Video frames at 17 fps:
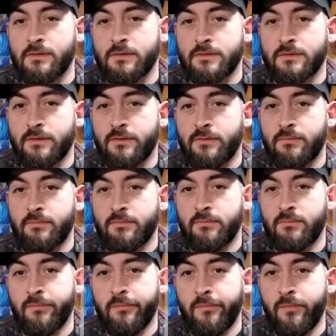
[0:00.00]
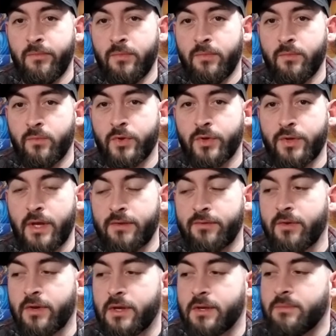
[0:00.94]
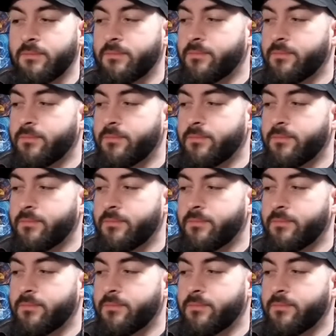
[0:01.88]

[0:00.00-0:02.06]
Just real nice looking.